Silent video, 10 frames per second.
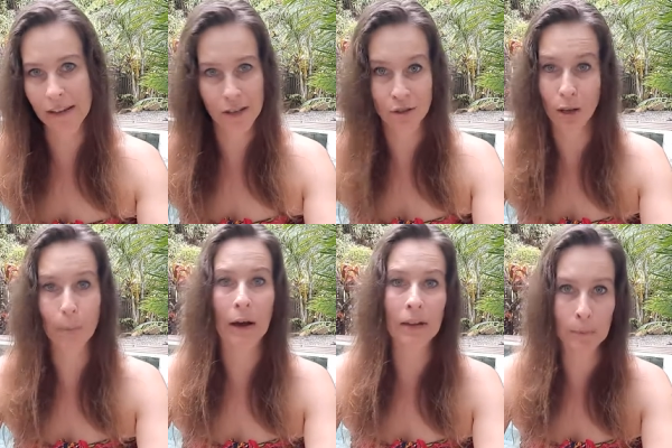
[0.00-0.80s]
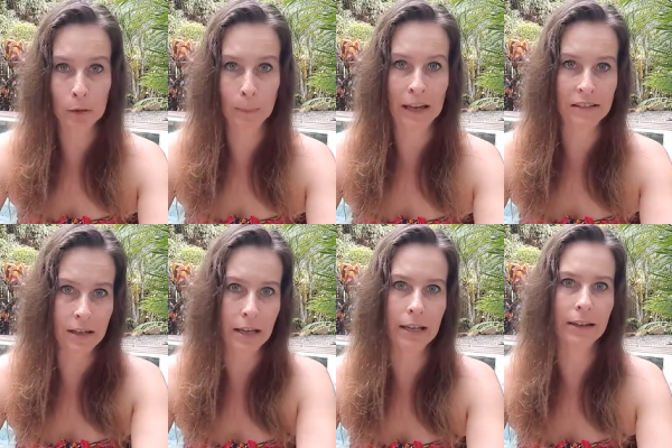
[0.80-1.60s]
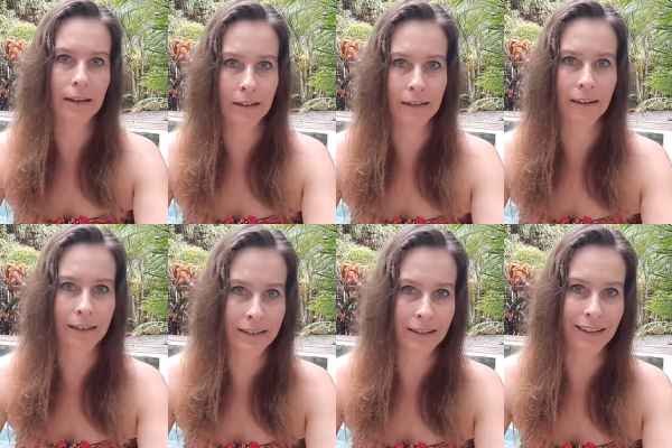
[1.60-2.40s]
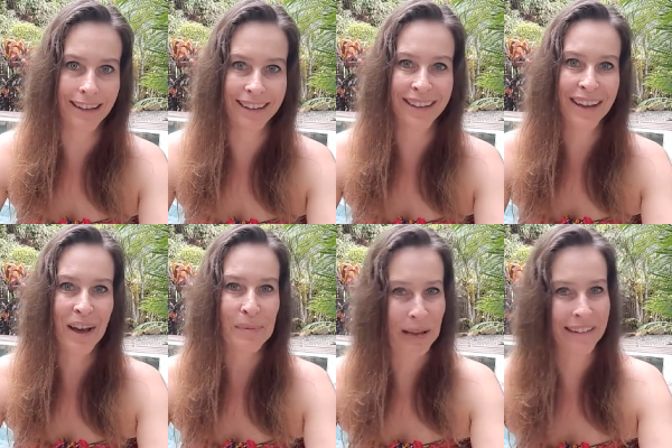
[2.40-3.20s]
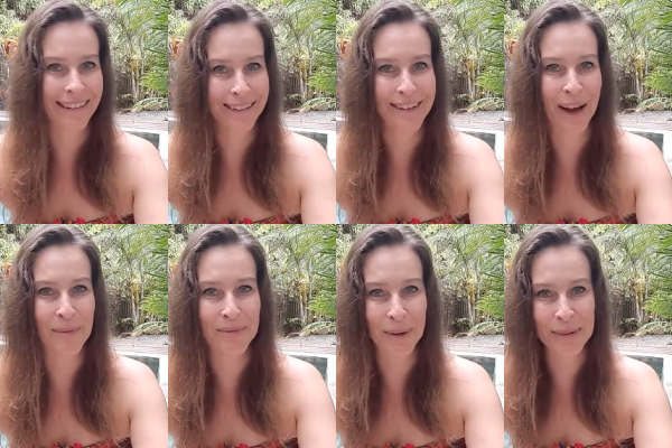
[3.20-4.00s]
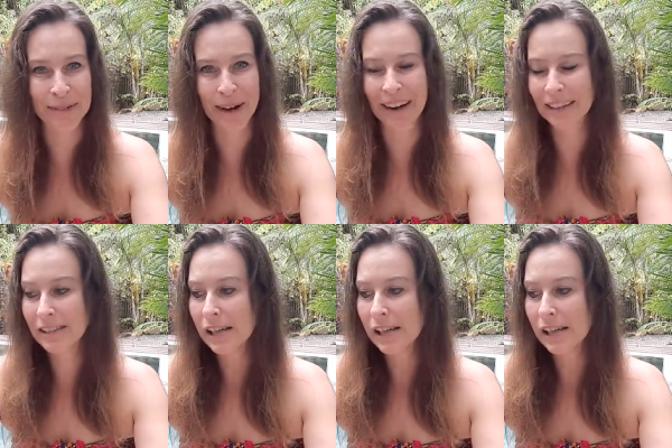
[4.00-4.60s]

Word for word: it's all about implementing it and then ideally make an income from it, right?